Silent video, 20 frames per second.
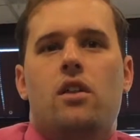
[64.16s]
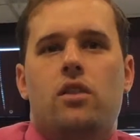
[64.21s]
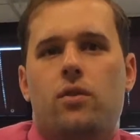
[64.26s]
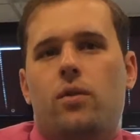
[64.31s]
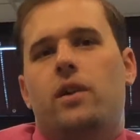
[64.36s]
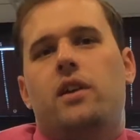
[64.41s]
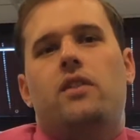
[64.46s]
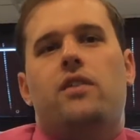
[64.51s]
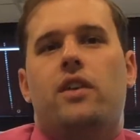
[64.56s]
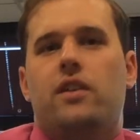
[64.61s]

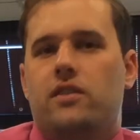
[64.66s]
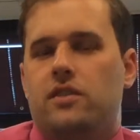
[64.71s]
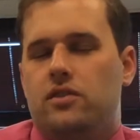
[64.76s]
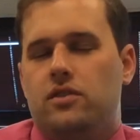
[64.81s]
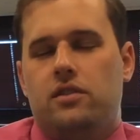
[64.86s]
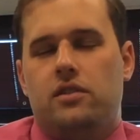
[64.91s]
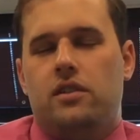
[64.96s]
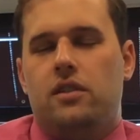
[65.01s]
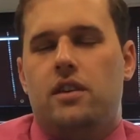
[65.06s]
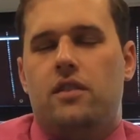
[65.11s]
throwing in like
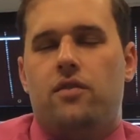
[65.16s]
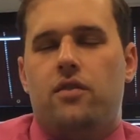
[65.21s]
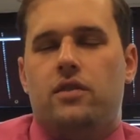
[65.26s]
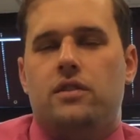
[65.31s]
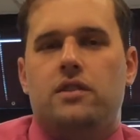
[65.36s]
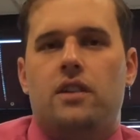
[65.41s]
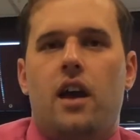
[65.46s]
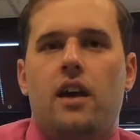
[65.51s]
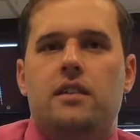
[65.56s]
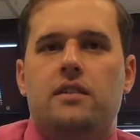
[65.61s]
just the
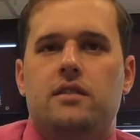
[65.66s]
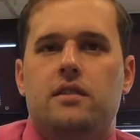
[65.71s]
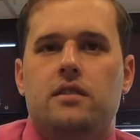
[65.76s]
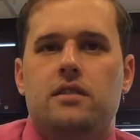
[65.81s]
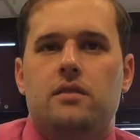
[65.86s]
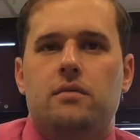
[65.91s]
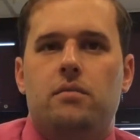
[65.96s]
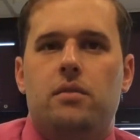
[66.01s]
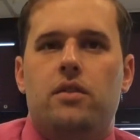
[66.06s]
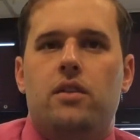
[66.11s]
different
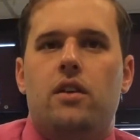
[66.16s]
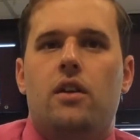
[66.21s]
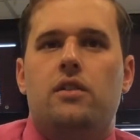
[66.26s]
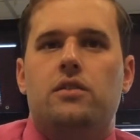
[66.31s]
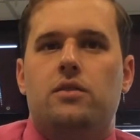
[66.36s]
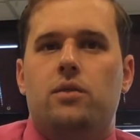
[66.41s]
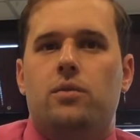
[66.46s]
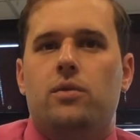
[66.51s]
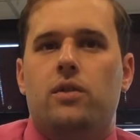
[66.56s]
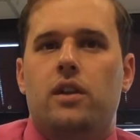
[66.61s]
sciences, but then
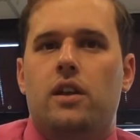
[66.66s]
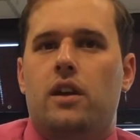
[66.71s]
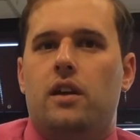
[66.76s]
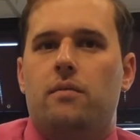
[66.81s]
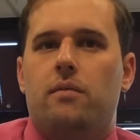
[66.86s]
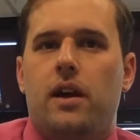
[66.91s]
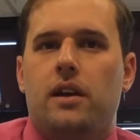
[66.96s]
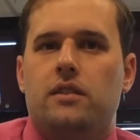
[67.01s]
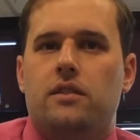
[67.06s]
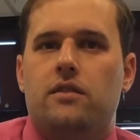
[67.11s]
also relating
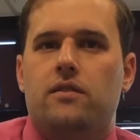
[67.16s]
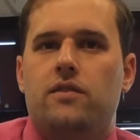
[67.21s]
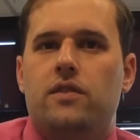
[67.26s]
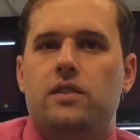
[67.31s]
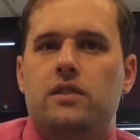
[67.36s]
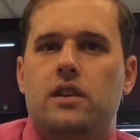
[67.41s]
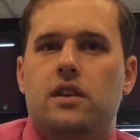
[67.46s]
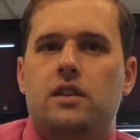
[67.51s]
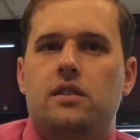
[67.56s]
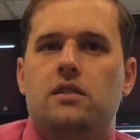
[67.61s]
it back to the
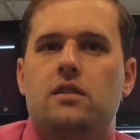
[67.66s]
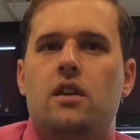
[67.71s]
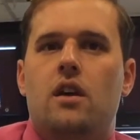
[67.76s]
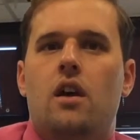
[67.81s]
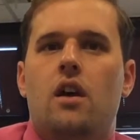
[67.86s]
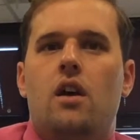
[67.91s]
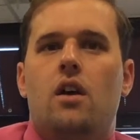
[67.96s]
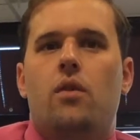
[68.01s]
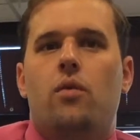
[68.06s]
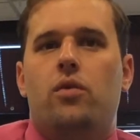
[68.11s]
physics
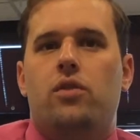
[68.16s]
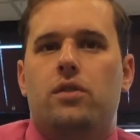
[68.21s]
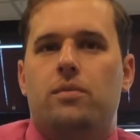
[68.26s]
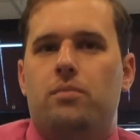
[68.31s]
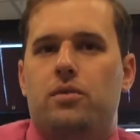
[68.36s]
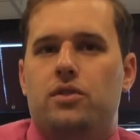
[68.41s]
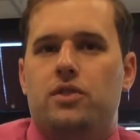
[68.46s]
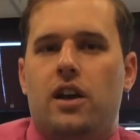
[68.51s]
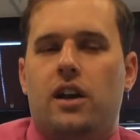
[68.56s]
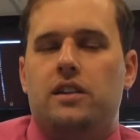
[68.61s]
with the
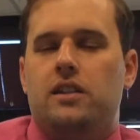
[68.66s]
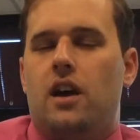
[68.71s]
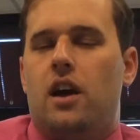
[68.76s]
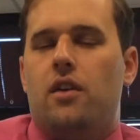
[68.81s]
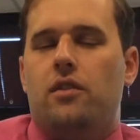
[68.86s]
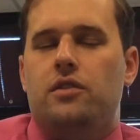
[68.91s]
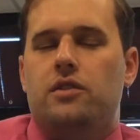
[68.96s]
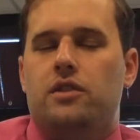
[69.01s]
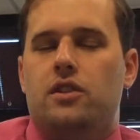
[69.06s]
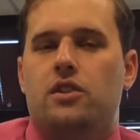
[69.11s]

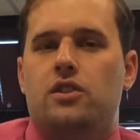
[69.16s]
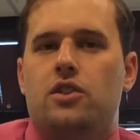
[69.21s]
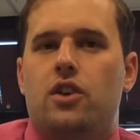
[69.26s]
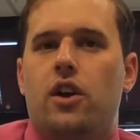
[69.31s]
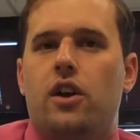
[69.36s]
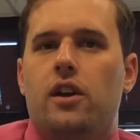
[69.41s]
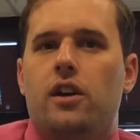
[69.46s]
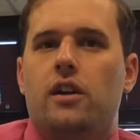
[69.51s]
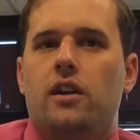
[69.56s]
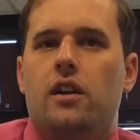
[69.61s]
projectiles and the
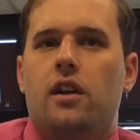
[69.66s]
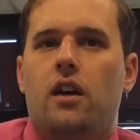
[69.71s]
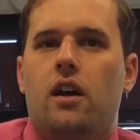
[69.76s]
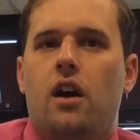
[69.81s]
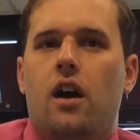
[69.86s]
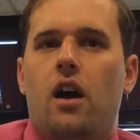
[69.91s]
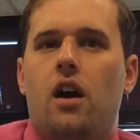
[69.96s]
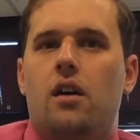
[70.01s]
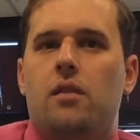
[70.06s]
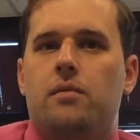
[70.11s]
dart.
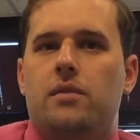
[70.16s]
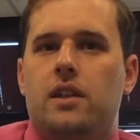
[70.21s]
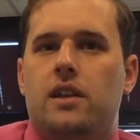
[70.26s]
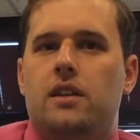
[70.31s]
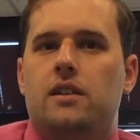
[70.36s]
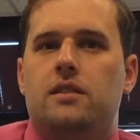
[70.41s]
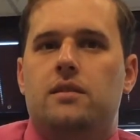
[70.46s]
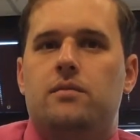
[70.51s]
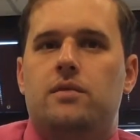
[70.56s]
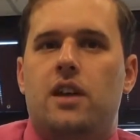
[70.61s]
They
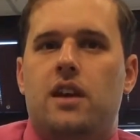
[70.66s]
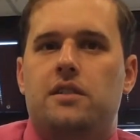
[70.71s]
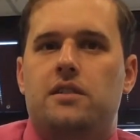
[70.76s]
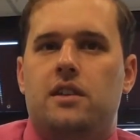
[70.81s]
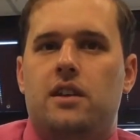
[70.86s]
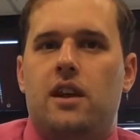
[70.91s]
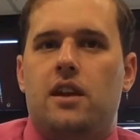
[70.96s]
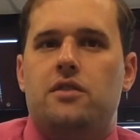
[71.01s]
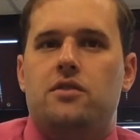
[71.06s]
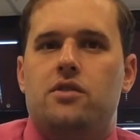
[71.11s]
did some
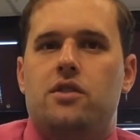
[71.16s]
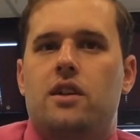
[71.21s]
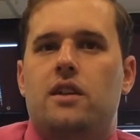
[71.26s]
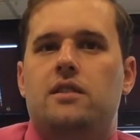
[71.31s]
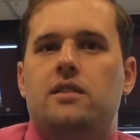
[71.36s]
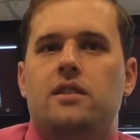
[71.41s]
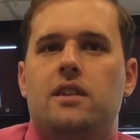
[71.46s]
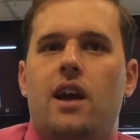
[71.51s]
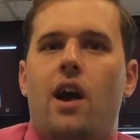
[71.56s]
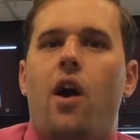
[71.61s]
testing yesterday
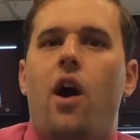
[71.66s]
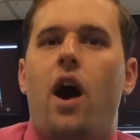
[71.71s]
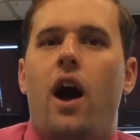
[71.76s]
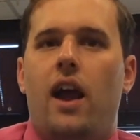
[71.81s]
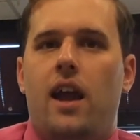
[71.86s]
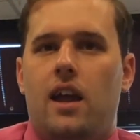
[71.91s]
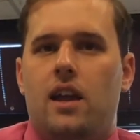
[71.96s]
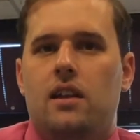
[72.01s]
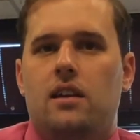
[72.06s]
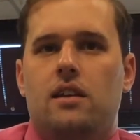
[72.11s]
to see how
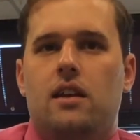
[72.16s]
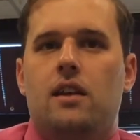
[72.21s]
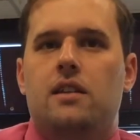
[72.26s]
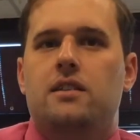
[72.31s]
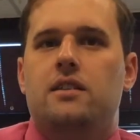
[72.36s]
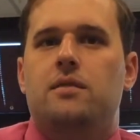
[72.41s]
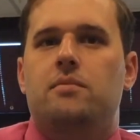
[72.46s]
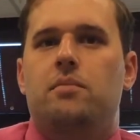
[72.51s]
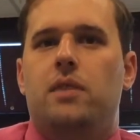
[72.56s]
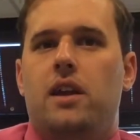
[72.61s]
height
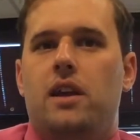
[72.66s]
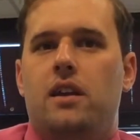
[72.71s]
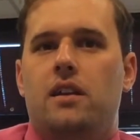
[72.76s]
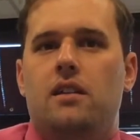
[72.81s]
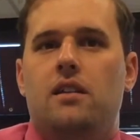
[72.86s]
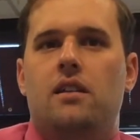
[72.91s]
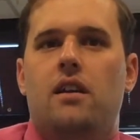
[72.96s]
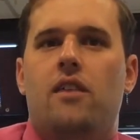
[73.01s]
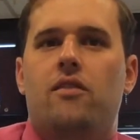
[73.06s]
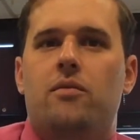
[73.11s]
and speed
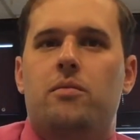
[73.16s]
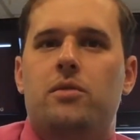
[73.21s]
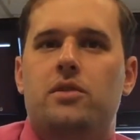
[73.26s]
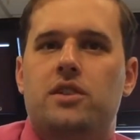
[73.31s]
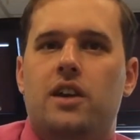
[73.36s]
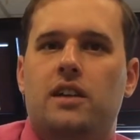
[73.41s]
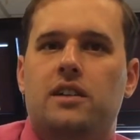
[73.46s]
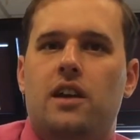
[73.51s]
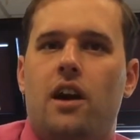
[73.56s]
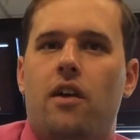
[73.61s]
of a
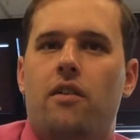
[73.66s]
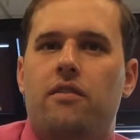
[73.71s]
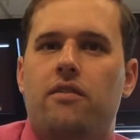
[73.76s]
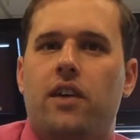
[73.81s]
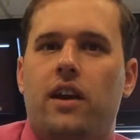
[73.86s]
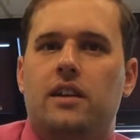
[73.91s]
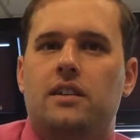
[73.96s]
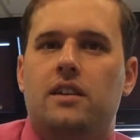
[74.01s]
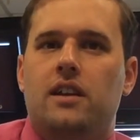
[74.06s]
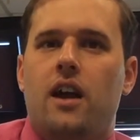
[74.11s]
projectile
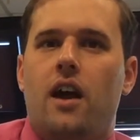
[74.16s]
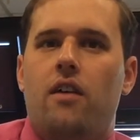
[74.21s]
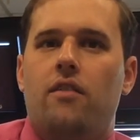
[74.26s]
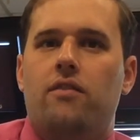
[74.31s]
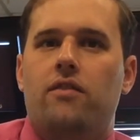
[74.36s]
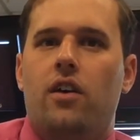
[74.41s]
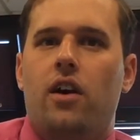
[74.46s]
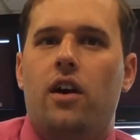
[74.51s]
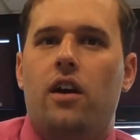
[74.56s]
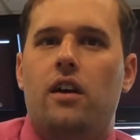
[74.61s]
affected
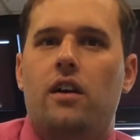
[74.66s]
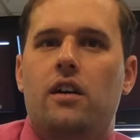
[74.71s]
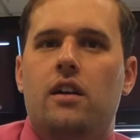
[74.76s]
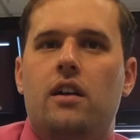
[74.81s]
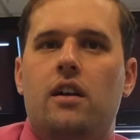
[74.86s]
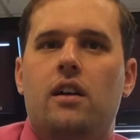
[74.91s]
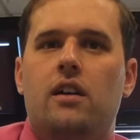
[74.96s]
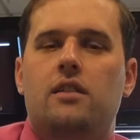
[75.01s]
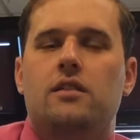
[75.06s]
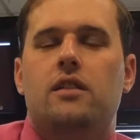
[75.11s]
how far
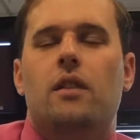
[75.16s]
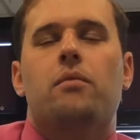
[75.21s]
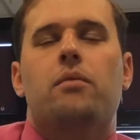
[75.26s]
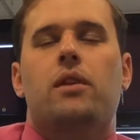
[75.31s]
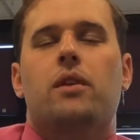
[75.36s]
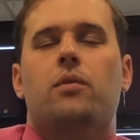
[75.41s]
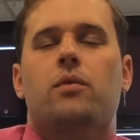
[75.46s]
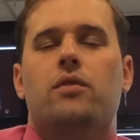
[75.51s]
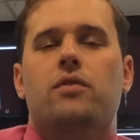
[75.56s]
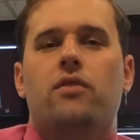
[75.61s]

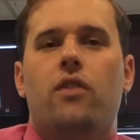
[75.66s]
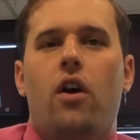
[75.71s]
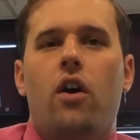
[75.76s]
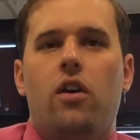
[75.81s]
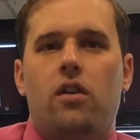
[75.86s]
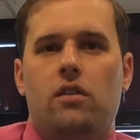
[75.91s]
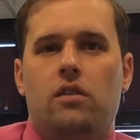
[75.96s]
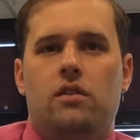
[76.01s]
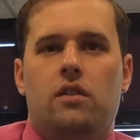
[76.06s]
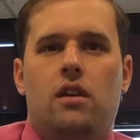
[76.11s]
something would
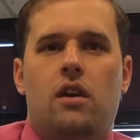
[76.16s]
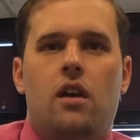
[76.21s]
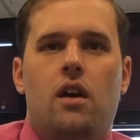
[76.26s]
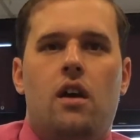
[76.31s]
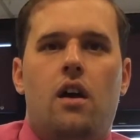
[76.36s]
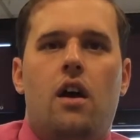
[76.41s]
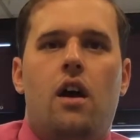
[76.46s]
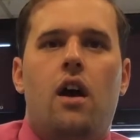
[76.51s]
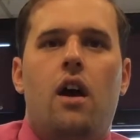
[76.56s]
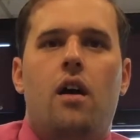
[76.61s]
fall,
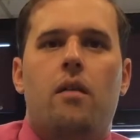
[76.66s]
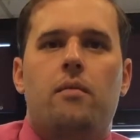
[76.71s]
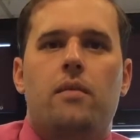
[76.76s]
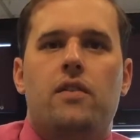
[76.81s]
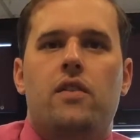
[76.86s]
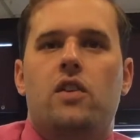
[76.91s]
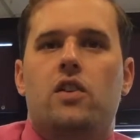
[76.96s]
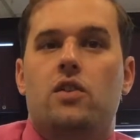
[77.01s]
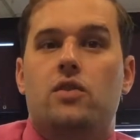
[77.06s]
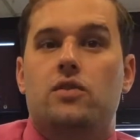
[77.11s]

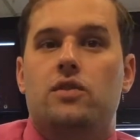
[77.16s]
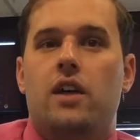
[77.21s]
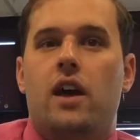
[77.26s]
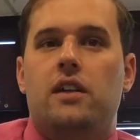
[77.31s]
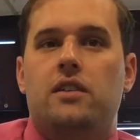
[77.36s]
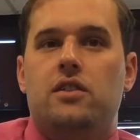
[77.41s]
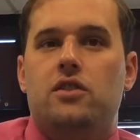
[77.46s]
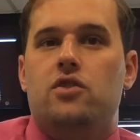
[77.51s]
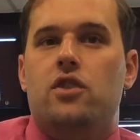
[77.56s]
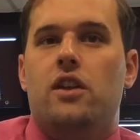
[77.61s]
and then use
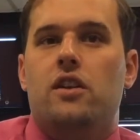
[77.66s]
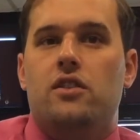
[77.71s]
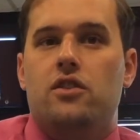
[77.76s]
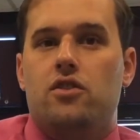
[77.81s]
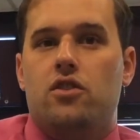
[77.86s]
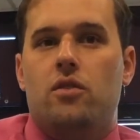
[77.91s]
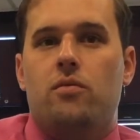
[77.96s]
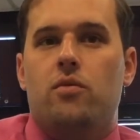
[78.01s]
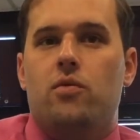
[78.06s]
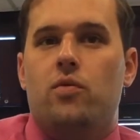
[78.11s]
that to try to
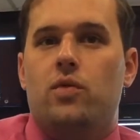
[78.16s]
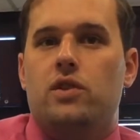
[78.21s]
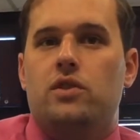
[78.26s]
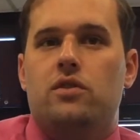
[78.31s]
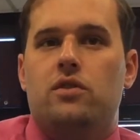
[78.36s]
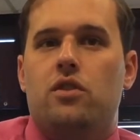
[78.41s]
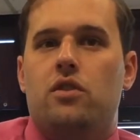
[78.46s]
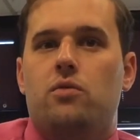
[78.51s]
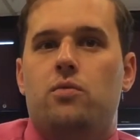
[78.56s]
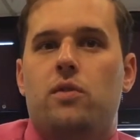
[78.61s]
determine which
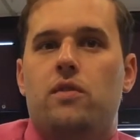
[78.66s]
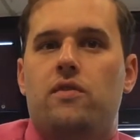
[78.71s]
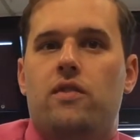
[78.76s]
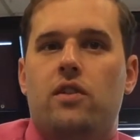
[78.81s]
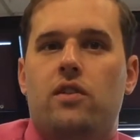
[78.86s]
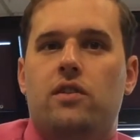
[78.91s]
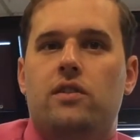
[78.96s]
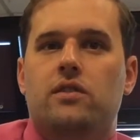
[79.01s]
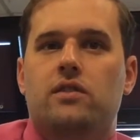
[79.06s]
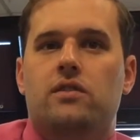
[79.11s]
of the three
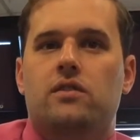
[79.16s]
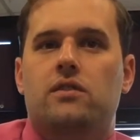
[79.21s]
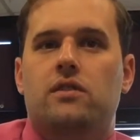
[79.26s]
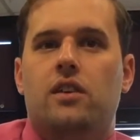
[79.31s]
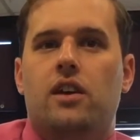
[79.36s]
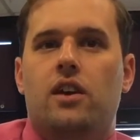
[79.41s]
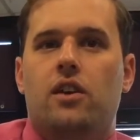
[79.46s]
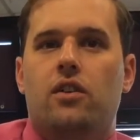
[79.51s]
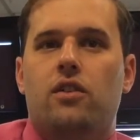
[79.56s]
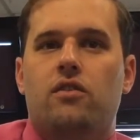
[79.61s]
villains
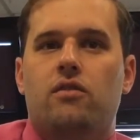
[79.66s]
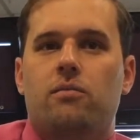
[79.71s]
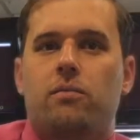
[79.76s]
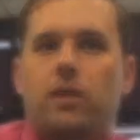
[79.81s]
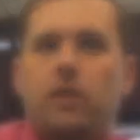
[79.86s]
it could have